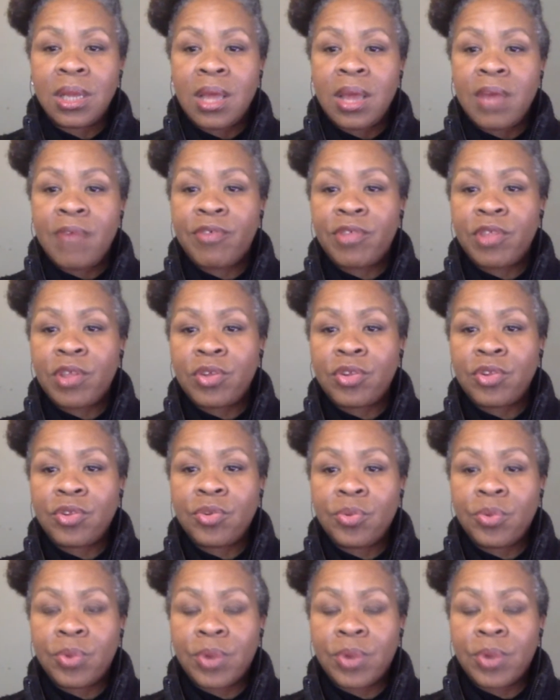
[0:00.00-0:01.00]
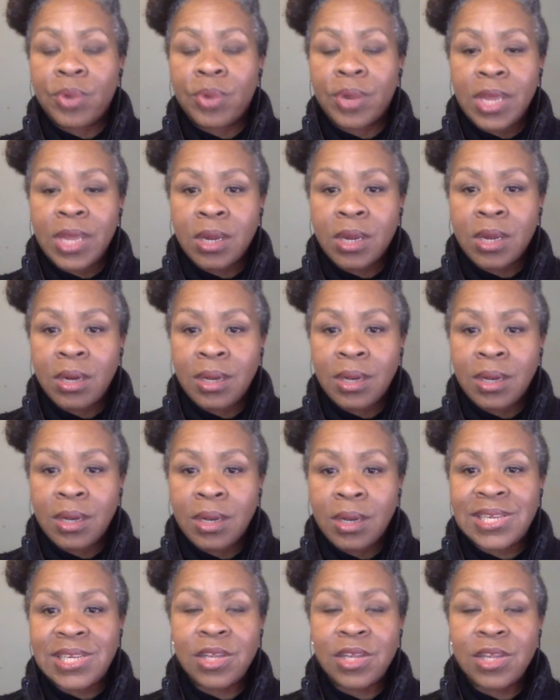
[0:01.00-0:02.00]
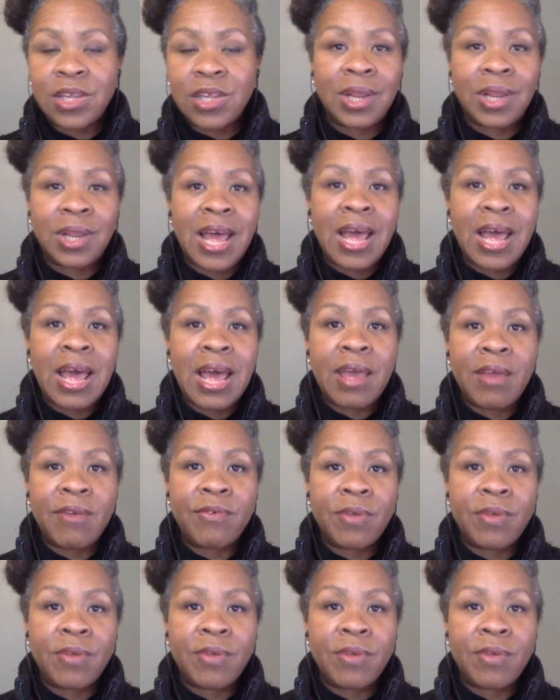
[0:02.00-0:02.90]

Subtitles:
And for those who are here that I see on the live,